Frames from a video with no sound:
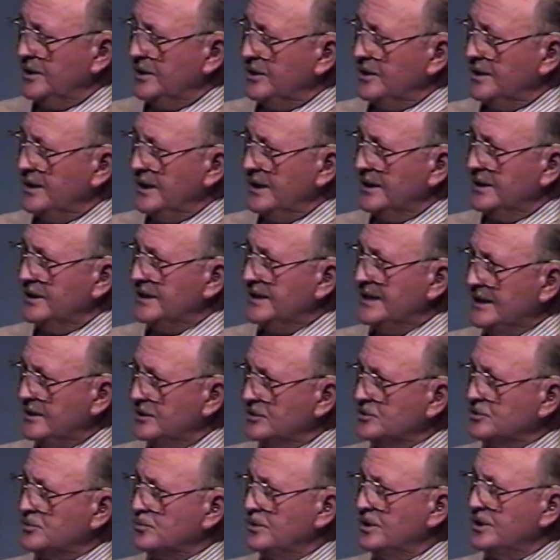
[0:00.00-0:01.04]
that
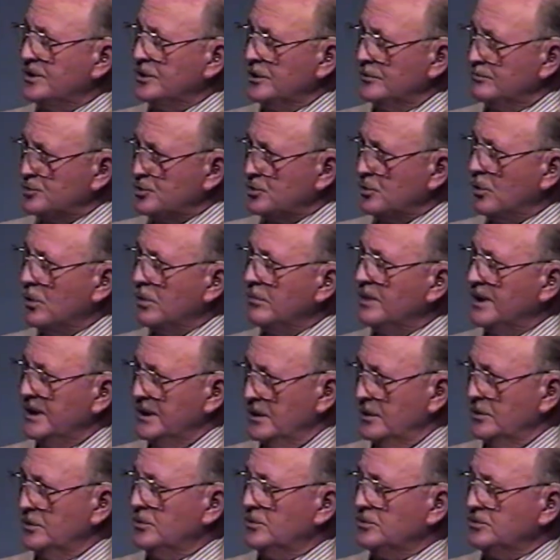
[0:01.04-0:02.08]
deals with
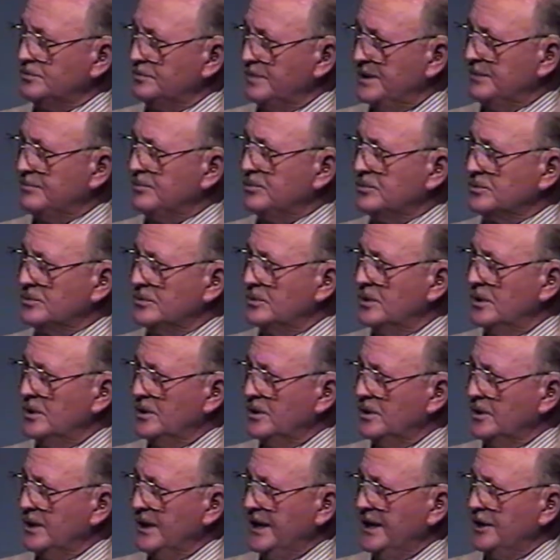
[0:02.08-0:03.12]
absorbing those people
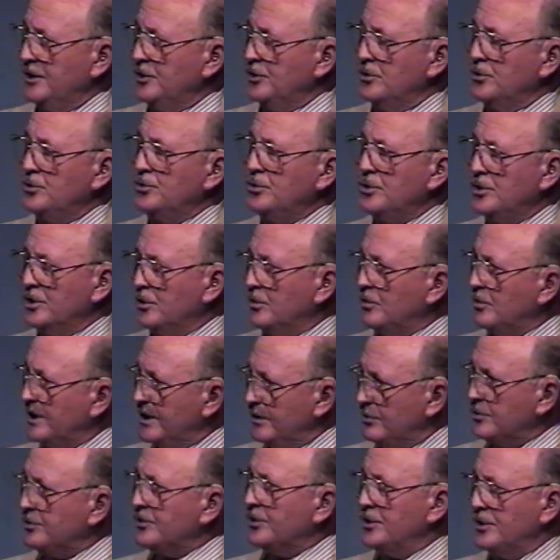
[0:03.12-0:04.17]
and doing away
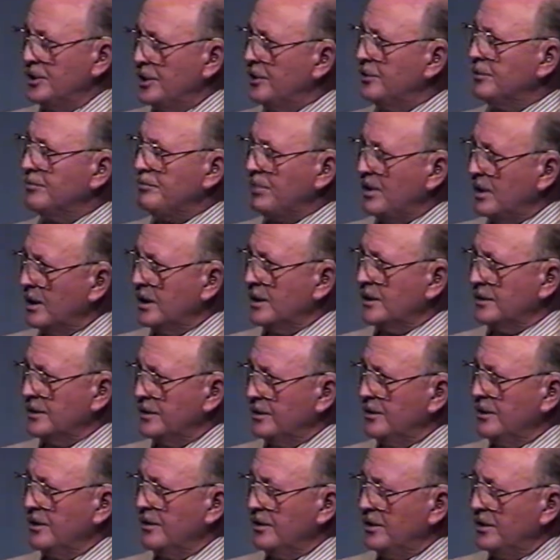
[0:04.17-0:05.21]
with another part
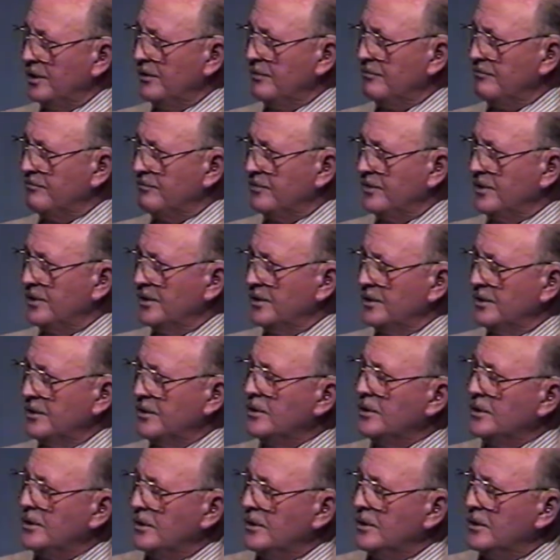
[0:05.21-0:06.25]
of the,
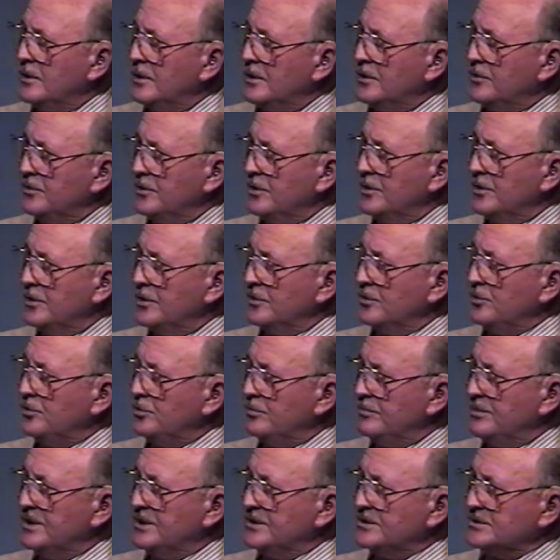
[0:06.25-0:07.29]
the
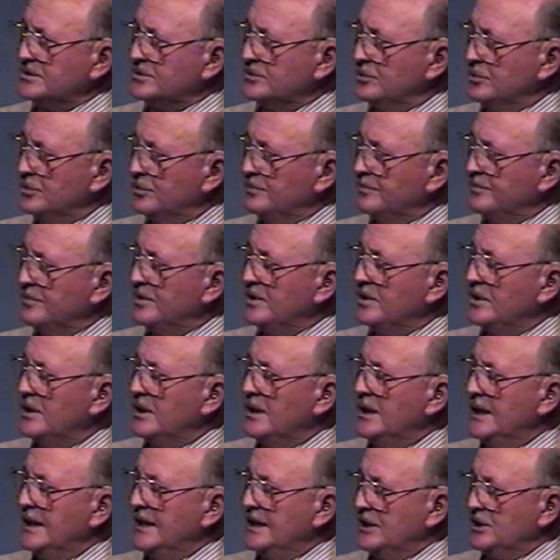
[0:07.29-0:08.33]
humanist group
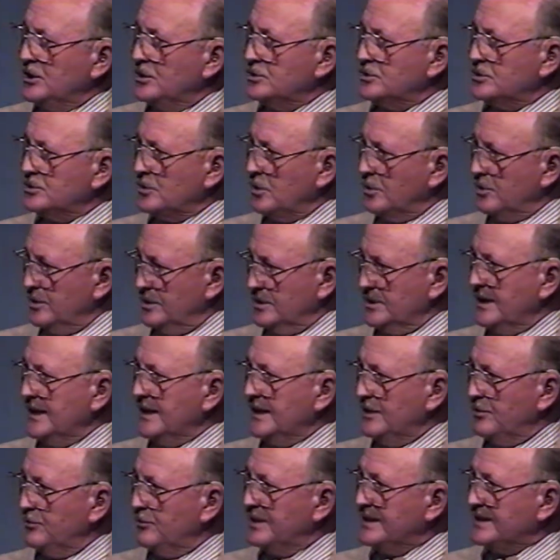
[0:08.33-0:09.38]
so that they
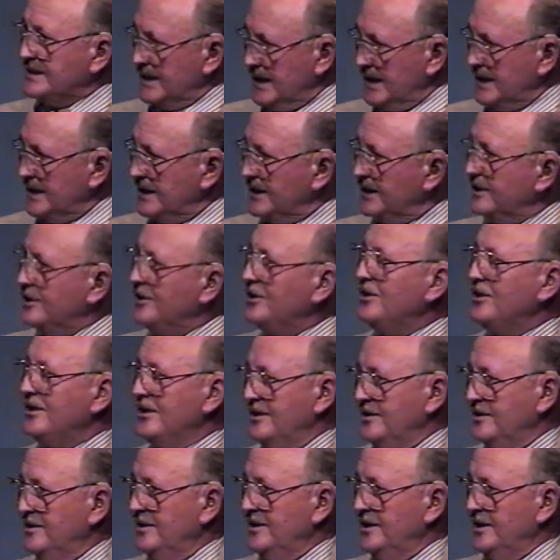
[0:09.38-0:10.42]
can retain
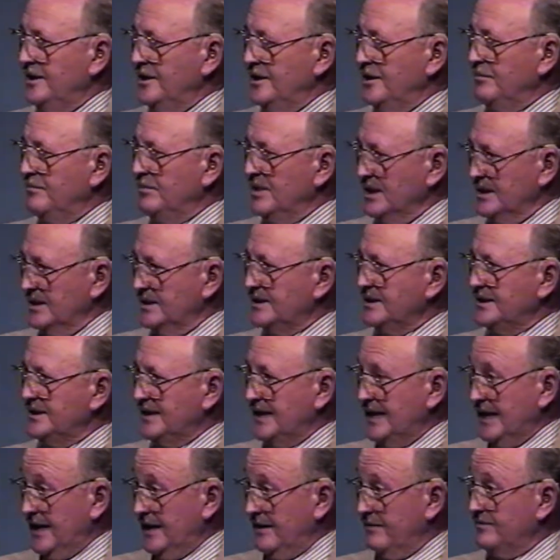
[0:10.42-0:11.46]
the ability to
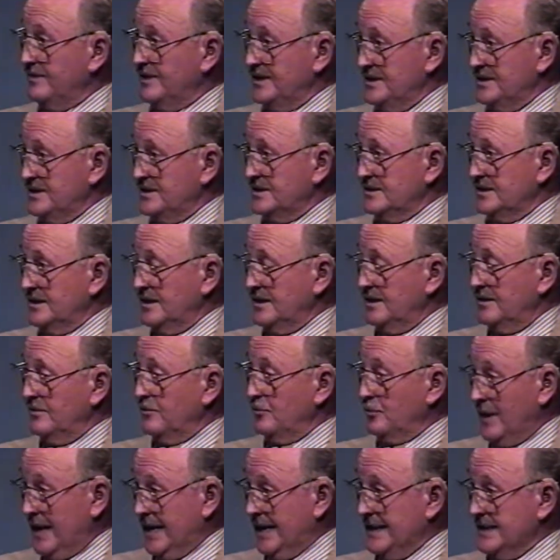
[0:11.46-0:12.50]
have these
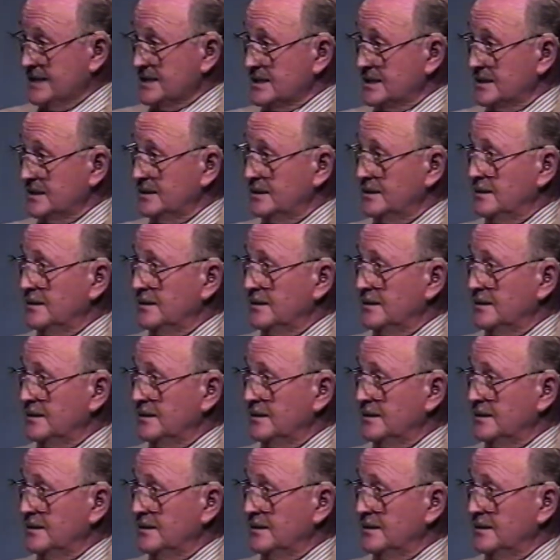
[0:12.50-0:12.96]
rights